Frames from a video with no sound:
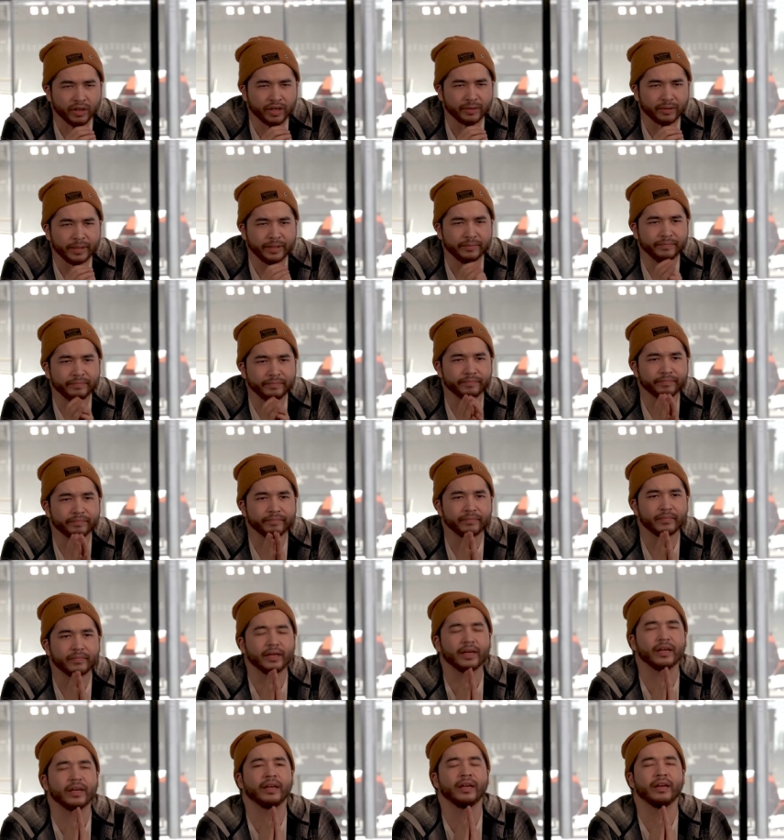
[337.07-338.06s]
You know what I mean?
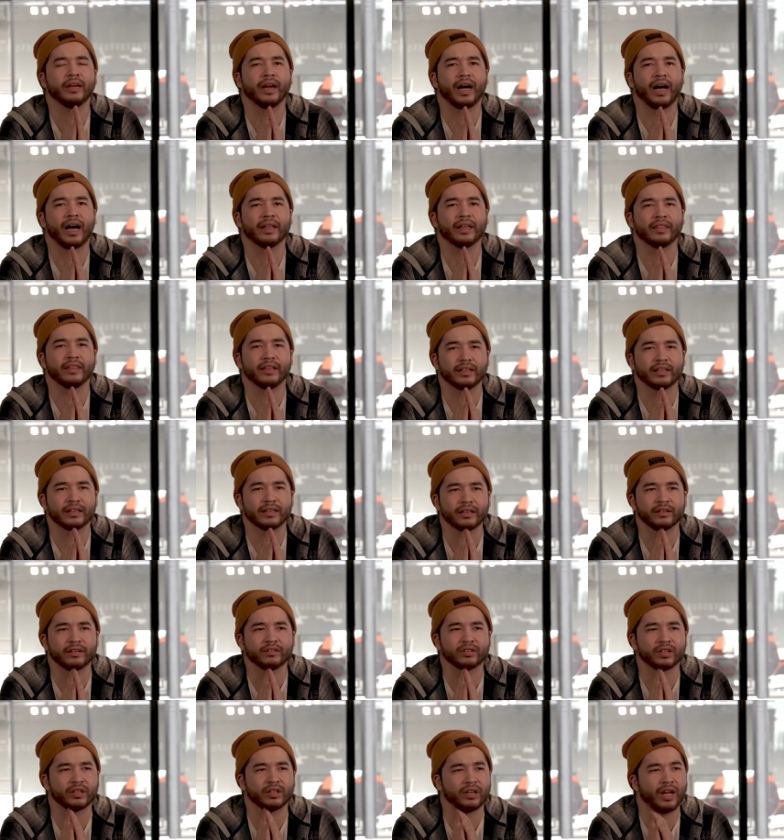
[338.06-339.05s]
And I think
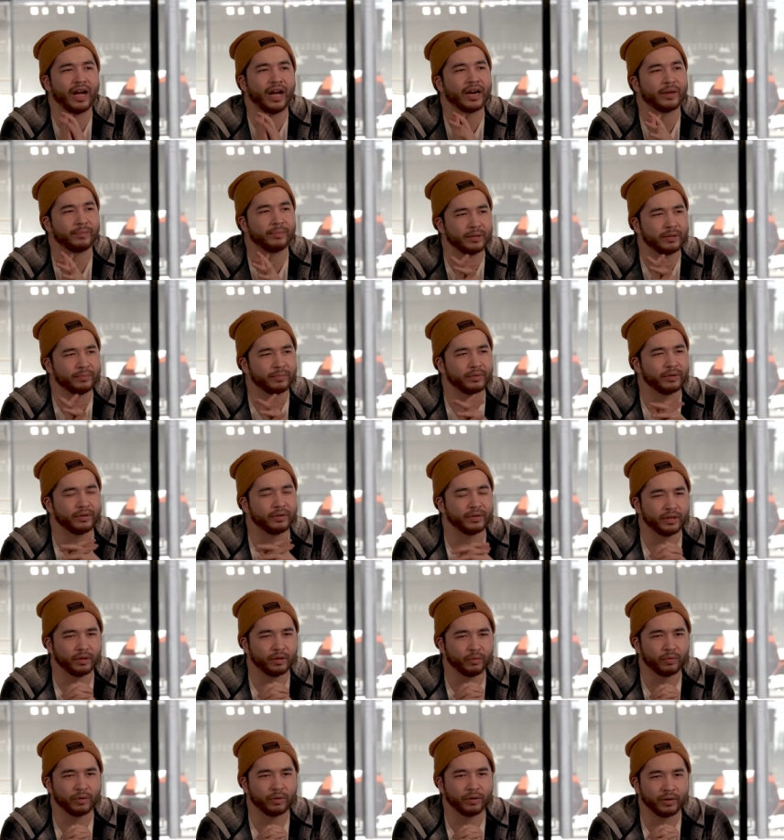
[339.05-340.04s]
that there's a lot of
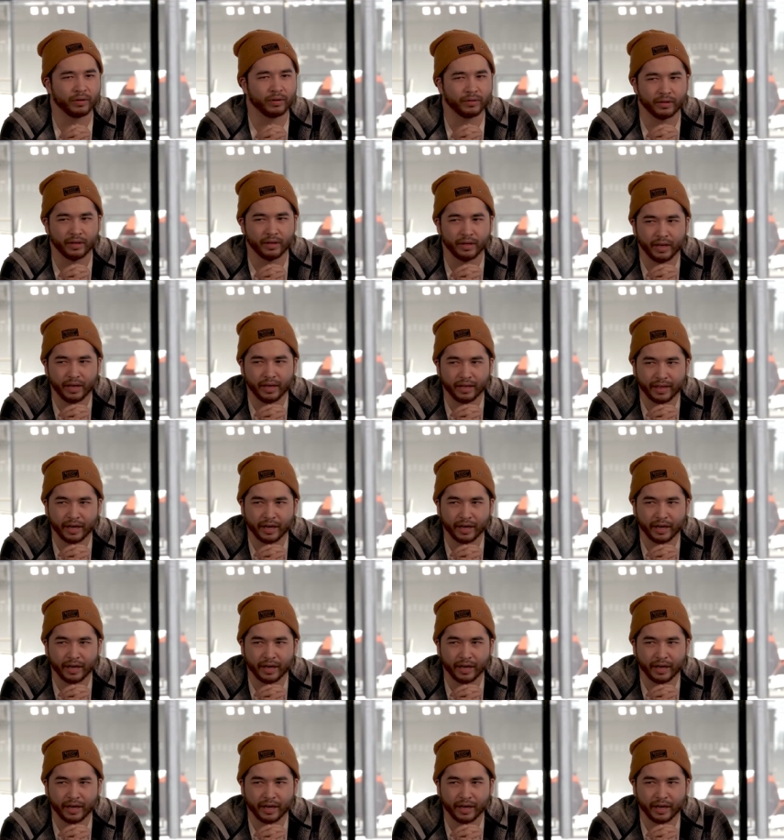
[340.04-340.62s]
people in the world